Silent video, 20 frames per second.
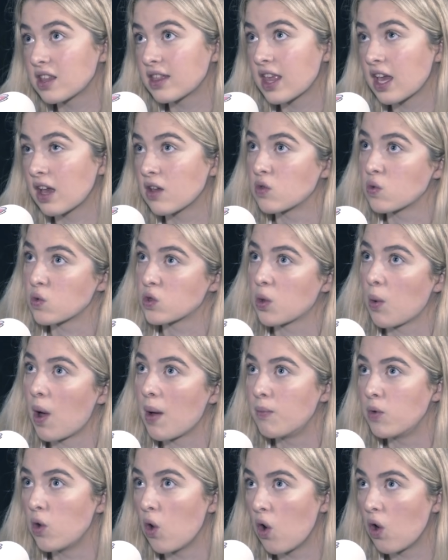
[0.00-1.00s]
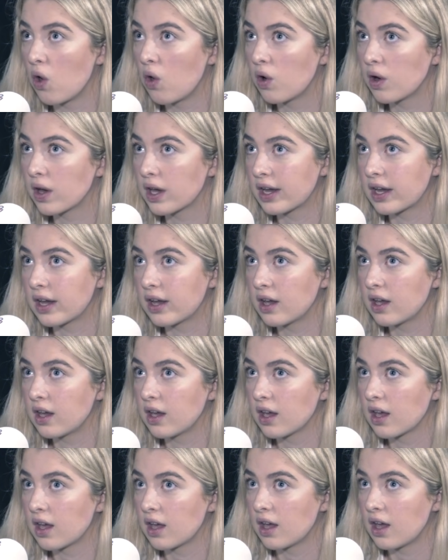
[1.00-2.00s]
the thing, is also I
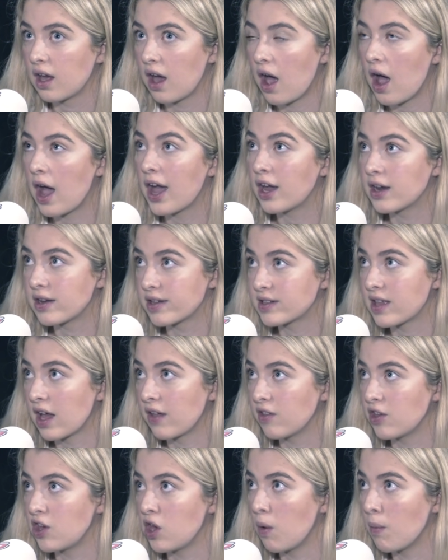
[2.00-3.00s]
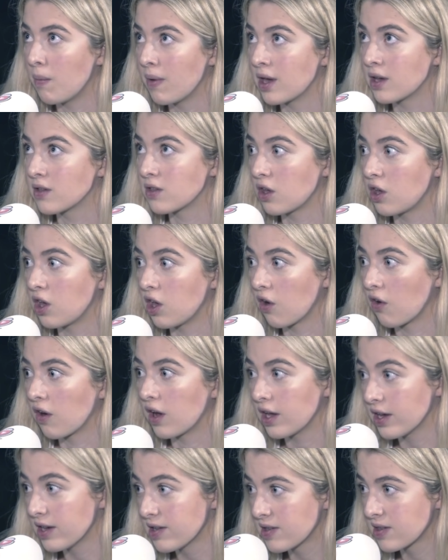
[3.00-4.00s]
understand that human beings are
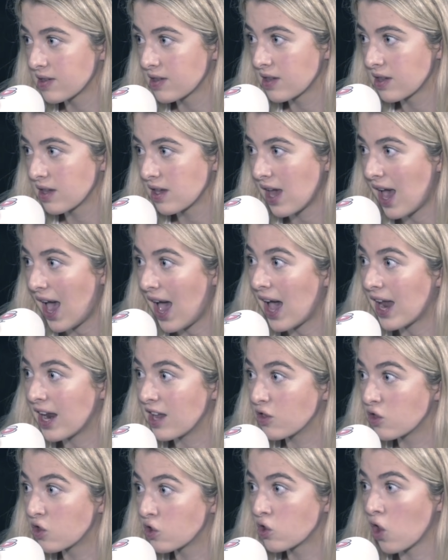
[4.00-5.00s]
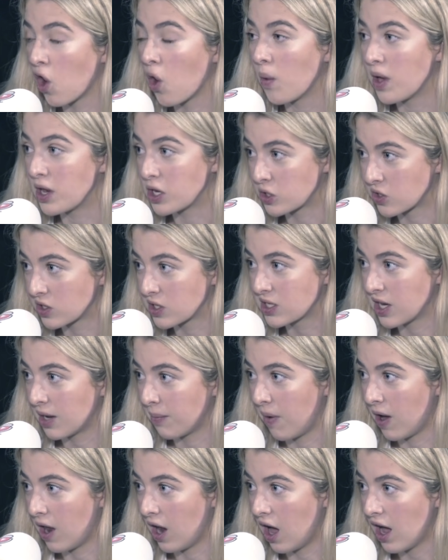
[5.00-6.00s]
curious and it's so interesting,
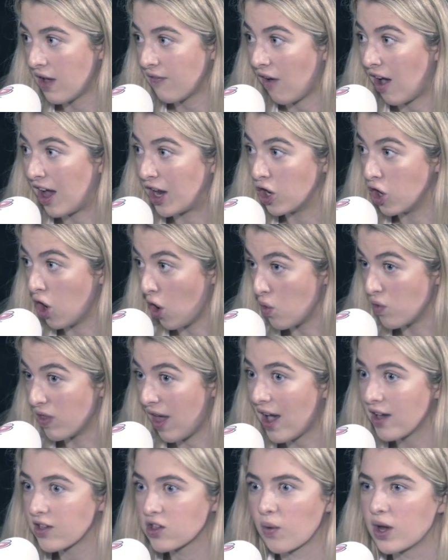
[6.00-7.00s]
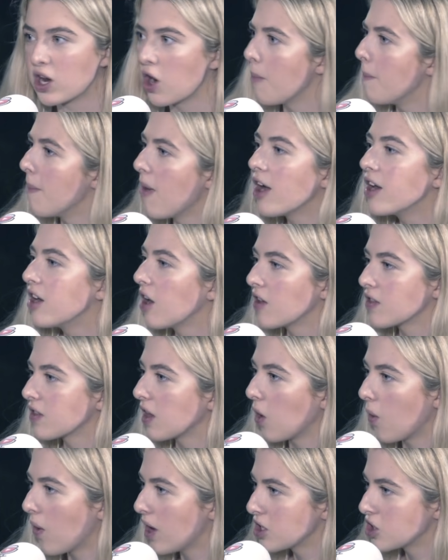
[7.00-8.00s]
my life. I know that. So I don't mind
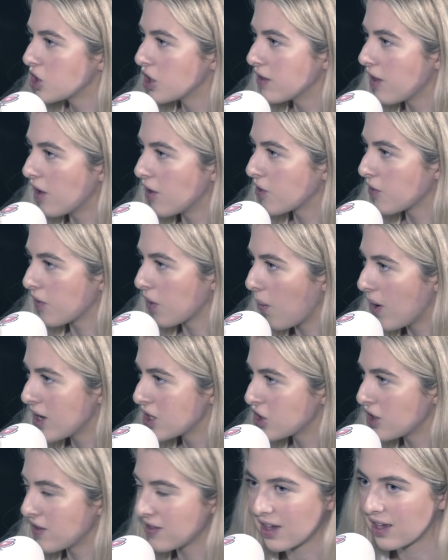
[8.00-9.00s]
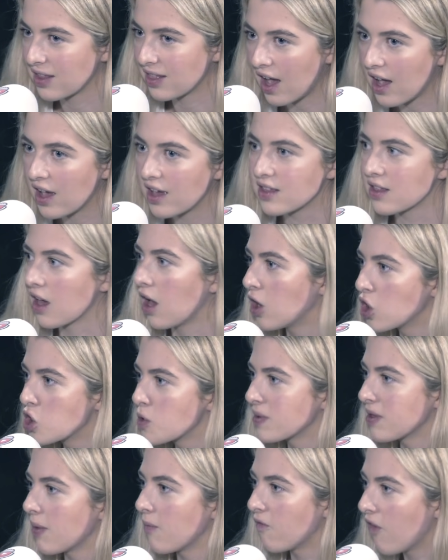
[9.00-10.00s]
answering questions. That is
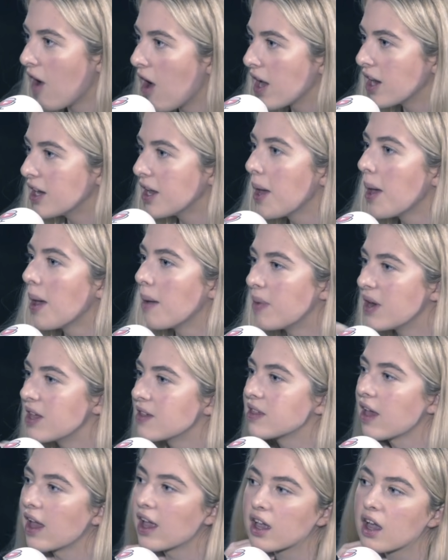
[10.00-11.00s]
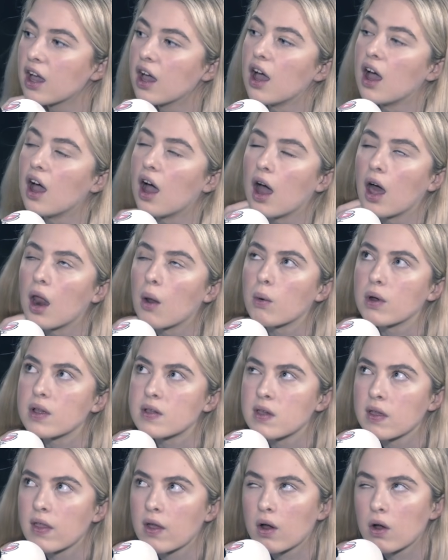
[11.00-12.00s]
100% fine. But it's I don't want to
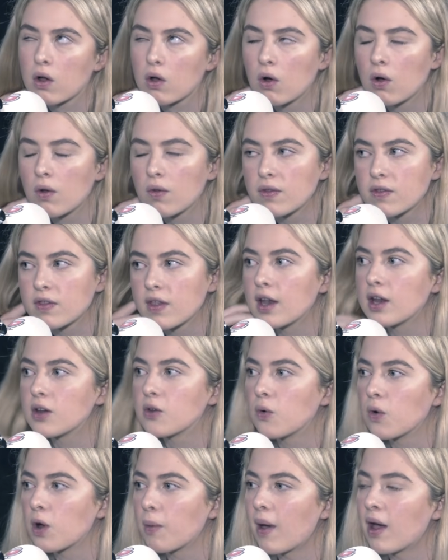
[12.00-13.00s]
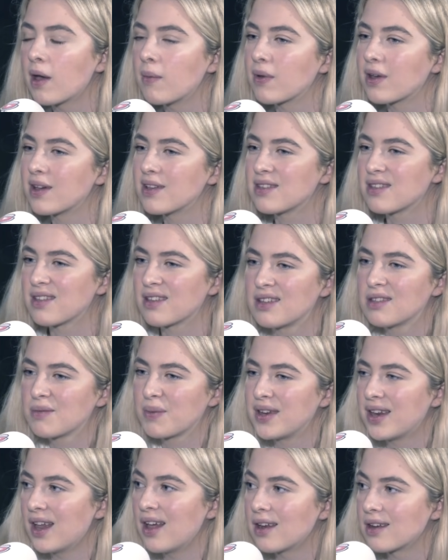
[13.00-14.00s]
sit there and constantly talk about him because it's
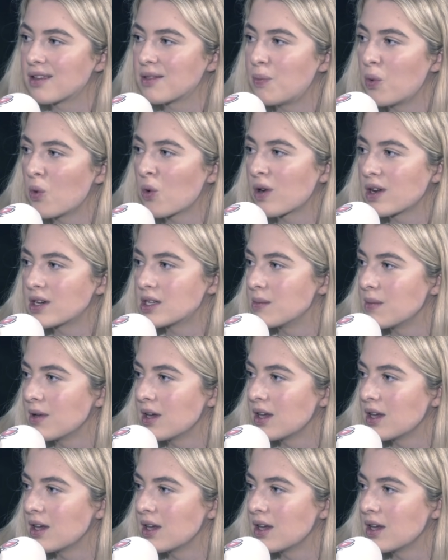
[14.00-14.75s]
my dad. It's boring to me.